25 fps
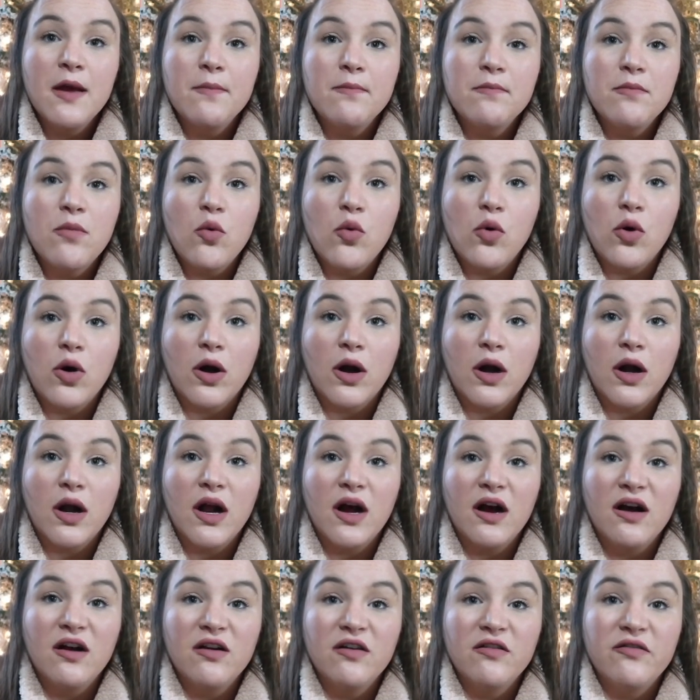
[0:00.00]
more
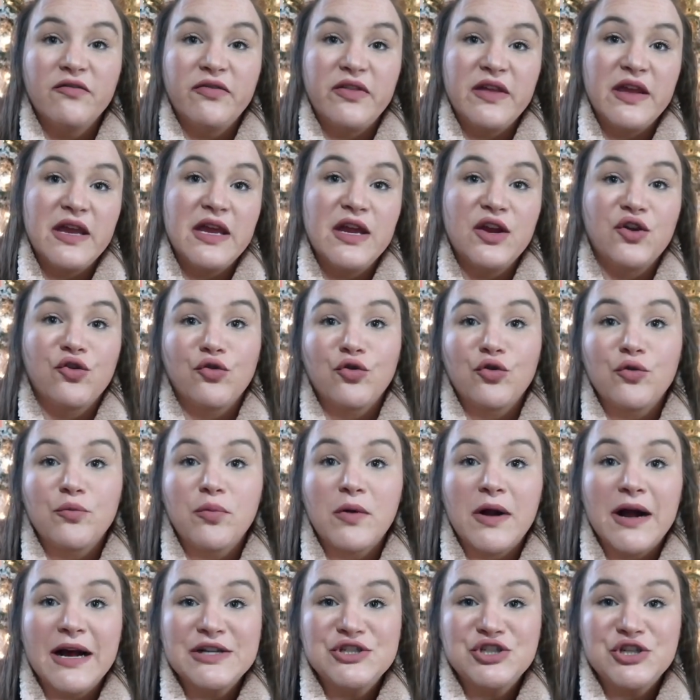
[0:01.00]
of the group
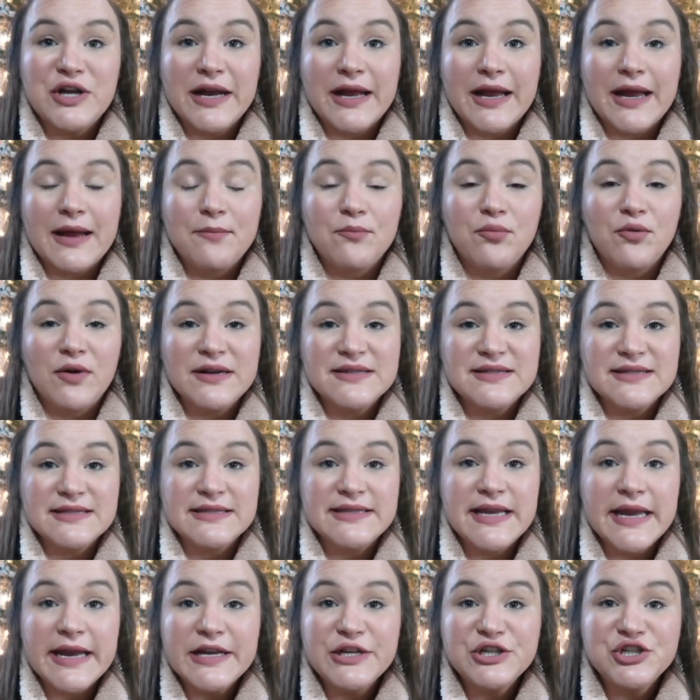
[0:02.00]
project and
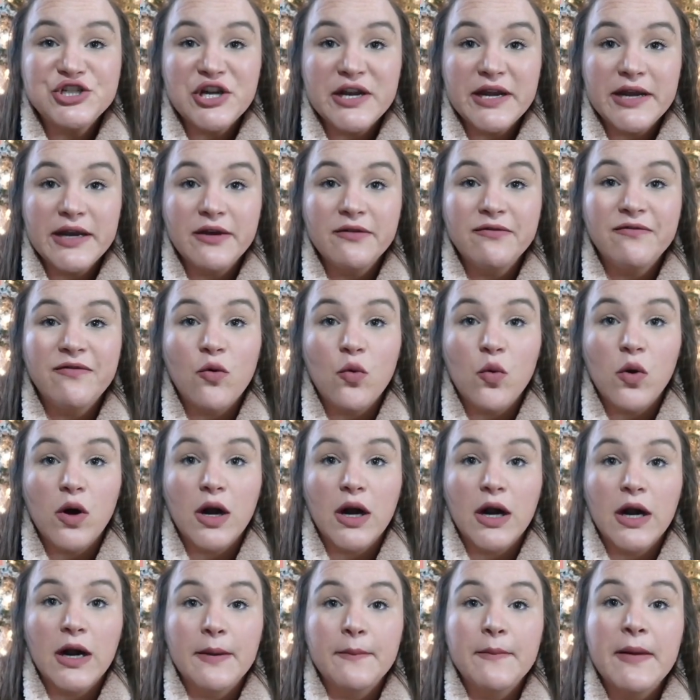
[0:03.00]
presentation
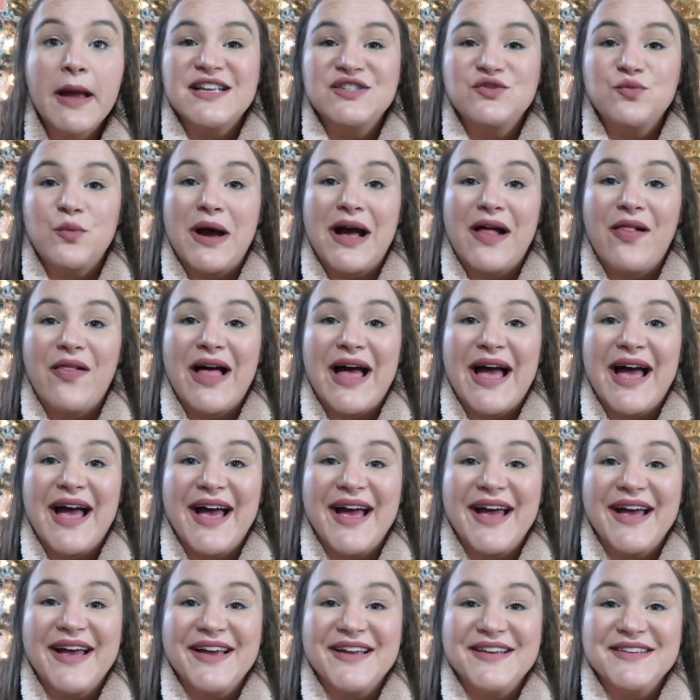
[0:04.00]
form, as well
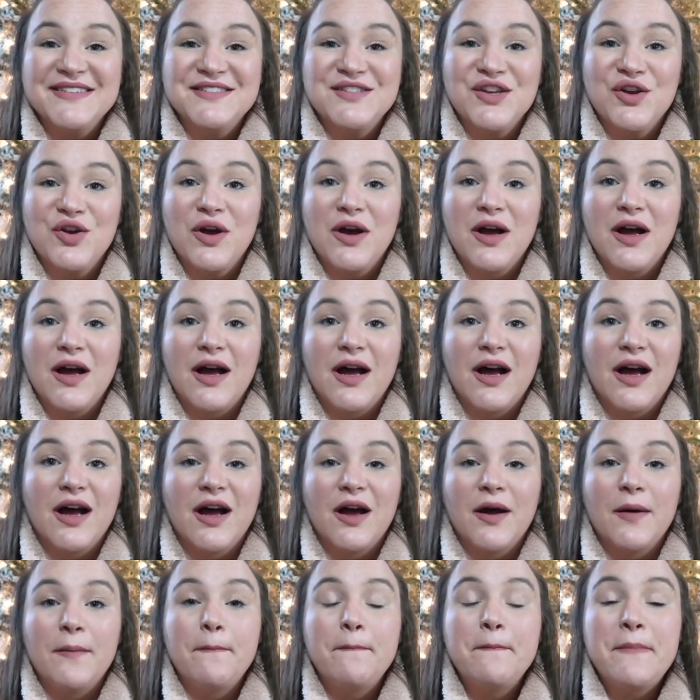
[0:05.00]
as
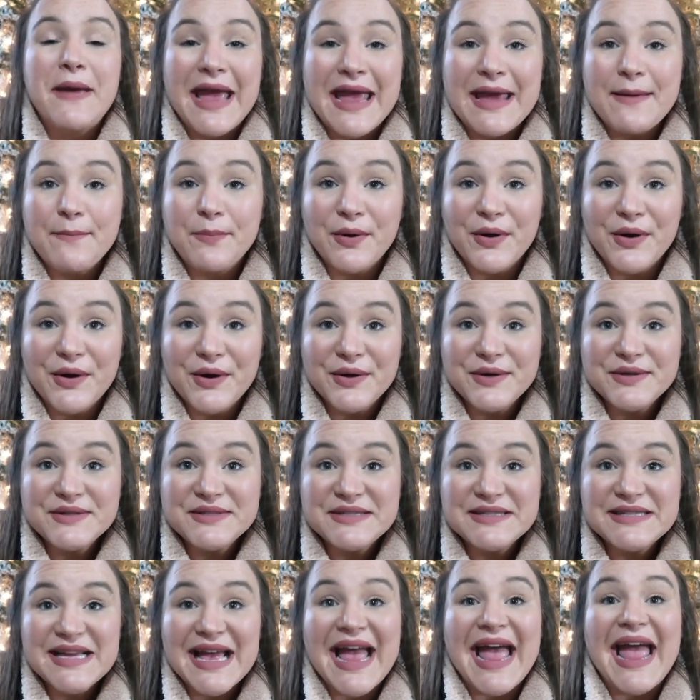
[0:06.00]

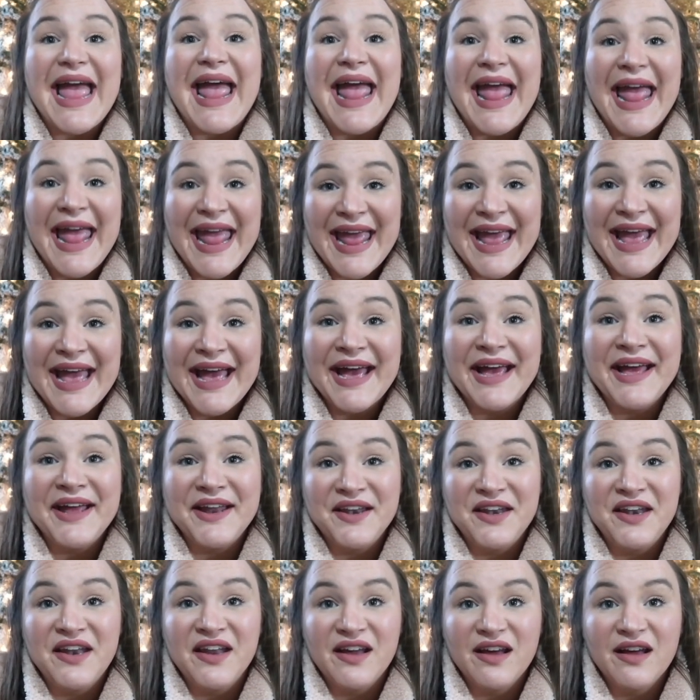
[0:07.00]
papers
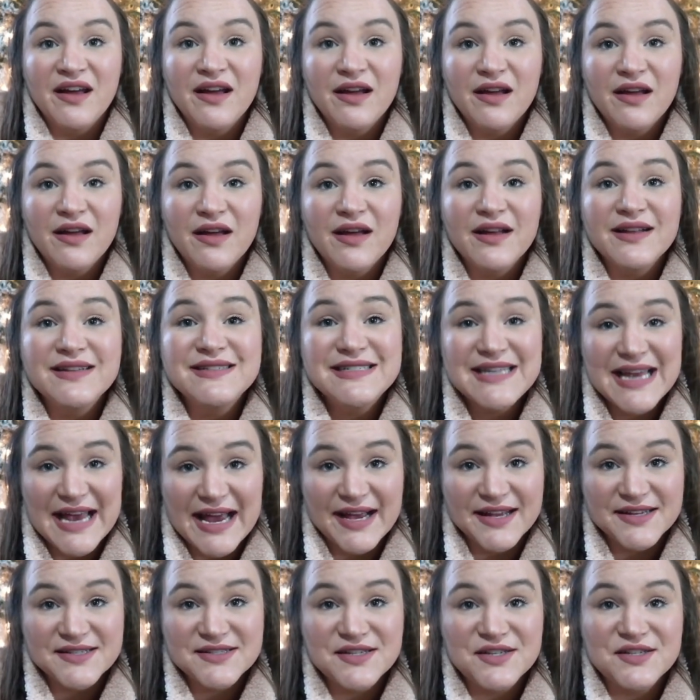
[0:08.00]
and
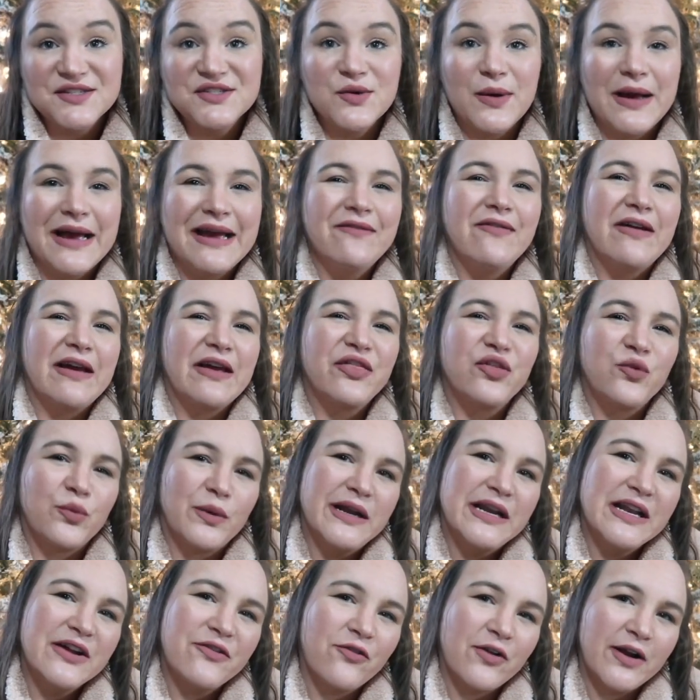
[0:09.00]
tests. So I have like
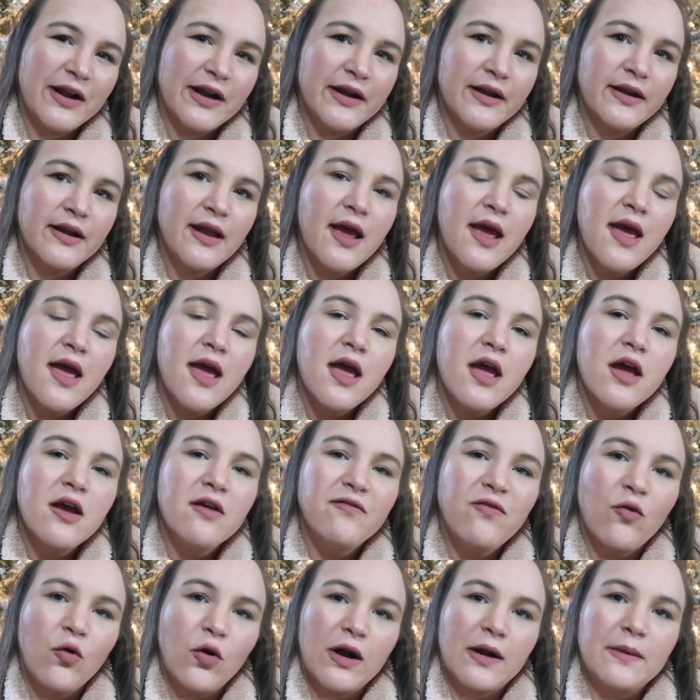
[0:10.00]
3 different
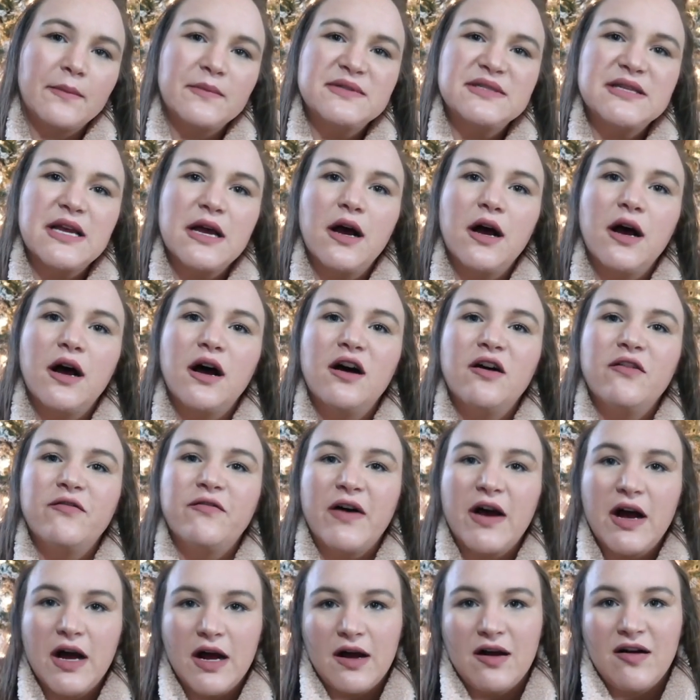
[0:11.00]
forms
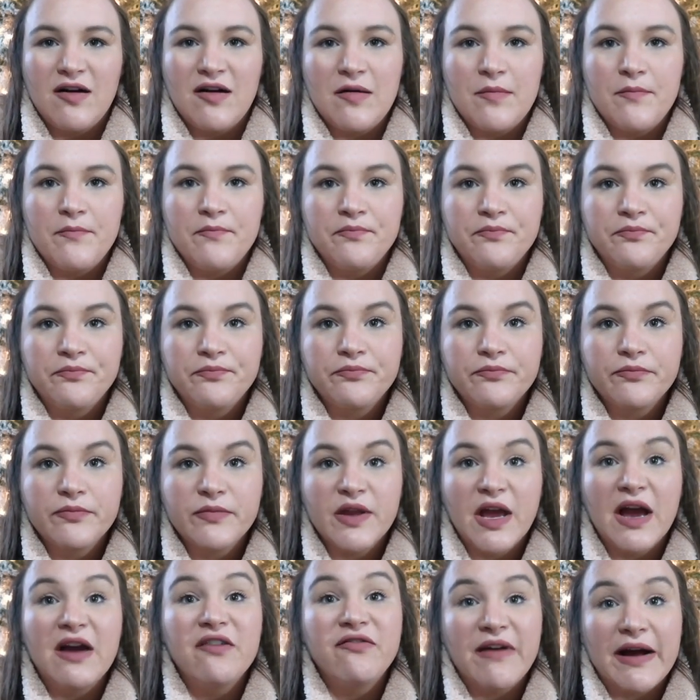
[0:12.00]
of
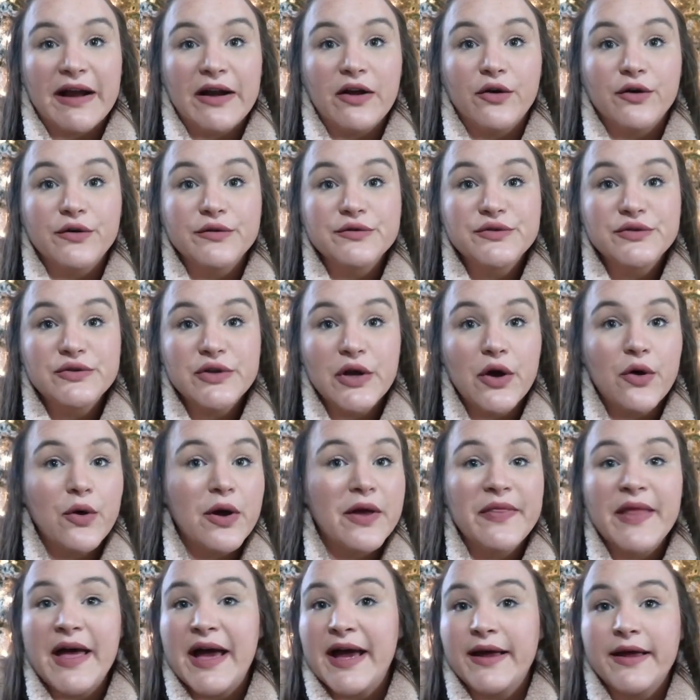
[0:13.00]
a final. So
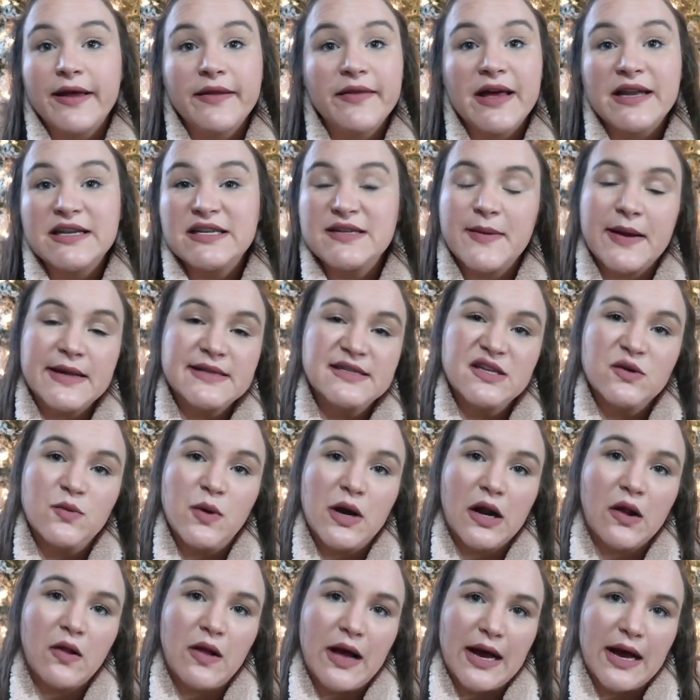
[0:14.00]
and that depends on what